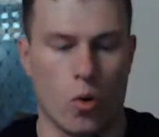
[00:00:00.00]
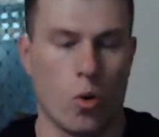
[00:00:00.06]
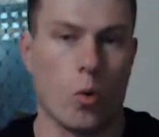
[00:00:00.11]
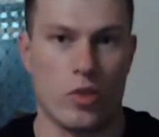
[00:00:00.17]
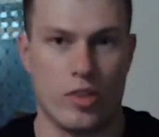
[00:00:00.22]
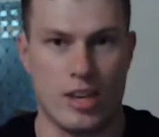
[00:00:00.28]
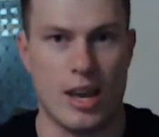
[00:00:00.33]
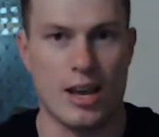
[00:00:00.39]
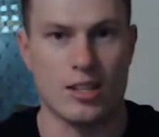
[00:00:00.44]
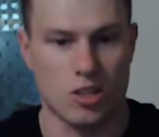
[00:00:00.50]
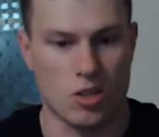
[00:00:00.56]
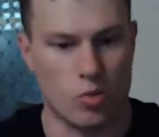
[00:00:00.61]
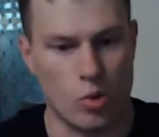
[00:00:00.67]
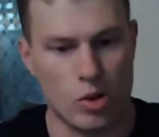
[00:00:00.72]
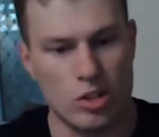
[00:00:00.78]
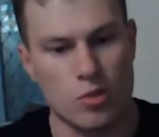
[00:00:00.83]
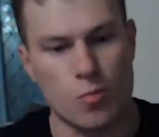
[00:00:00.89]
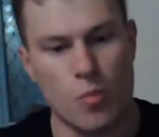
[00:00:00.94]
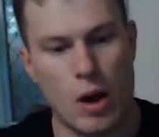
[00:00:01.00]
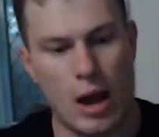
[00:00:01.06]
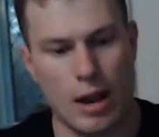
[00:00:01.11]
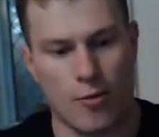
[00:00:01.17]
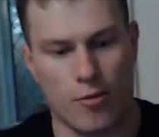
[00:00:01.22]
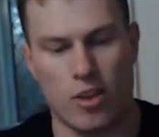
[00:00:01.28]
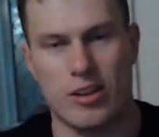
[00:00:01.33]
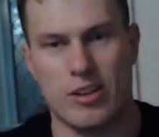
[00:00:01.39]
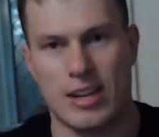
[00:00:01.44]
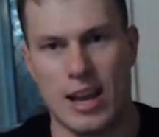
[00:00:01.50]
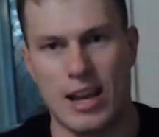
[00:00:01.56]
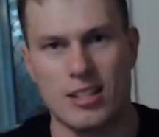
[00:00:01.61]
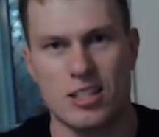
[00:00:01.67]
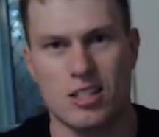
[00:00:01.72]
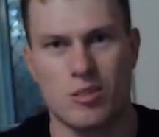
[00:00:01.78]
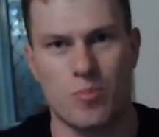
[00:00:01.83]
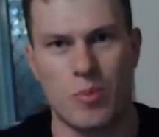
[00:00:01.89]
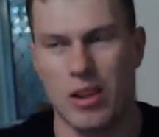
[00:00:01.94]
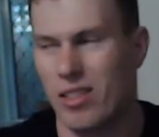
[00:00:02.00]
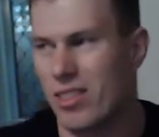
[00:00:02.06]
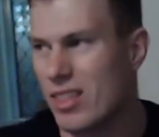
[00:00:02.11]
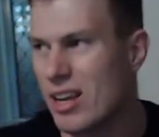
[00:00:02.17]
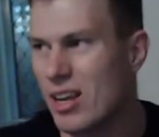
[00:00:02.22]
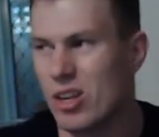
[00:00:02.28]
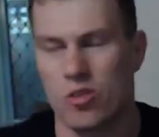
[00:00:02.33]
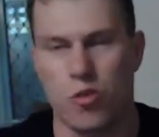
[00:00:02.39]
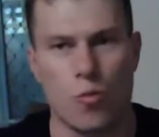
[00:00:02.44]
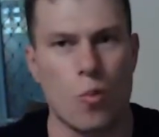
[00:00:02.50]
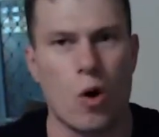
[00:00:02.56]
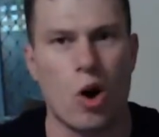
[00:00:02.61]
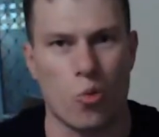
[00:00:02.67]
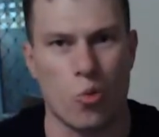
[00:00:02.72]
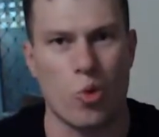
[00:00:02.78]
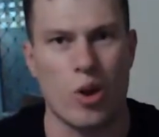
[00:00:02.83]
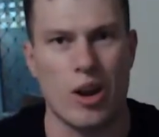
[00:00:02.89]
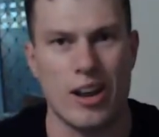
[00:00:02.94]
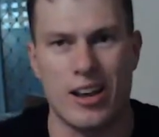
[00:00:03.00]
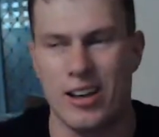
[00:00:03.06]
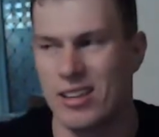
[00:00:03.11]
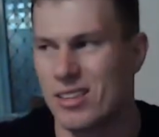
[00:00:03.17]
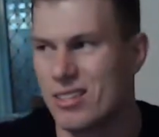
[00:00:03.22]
desk. Well, this is mainly for desks, but the thing is, my rig,